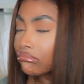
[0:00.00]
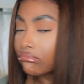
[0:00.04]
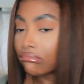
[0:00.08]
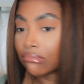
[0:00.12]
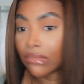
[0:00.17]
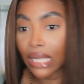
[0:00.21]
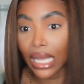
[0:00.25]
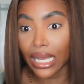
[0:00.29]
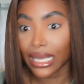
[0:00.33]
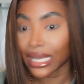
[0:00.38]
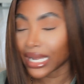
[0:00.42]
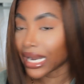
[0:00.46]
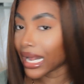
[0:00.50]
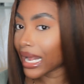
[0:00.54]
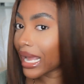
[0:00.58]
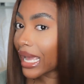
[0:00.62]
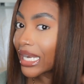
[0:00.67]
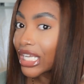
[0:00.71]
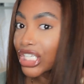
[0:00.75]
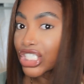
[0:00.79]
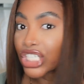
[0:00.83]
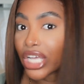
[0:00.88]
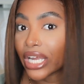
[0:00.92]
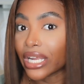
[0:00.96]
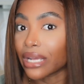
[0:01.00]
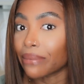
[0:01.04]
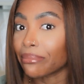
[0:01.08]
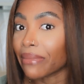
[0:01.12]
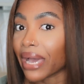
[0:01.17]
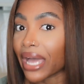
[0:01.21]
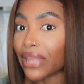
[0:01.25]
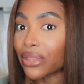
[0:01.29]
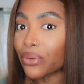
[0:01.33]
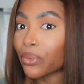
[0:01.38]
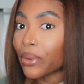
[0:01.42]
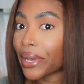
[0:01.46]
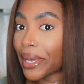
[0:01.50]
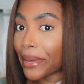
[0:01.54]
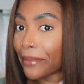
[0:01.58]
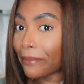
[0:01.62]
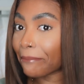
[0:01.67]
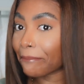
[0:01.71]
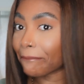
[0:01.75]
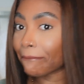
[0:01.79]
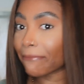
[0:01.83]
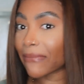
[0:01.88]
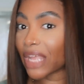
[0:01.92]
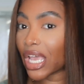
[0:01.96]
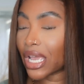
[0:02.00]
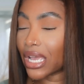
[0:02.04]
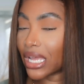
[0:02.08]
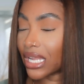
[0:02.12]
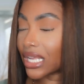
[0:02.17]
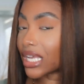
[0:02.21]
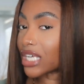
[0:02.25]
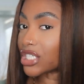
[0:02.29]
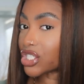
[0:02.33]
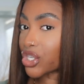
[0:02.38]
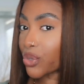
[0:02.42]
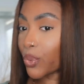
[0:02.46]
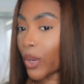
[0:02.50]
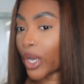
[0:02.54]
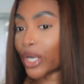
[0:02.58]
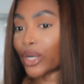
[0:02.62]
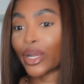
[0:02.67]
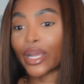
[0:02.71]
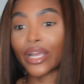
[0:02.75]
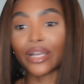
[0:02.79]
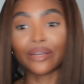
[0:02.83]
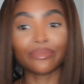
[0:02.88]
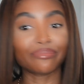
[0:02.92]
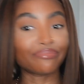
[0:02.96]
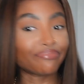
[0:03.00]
Not getting any shedding, by the way, in case you're wondering.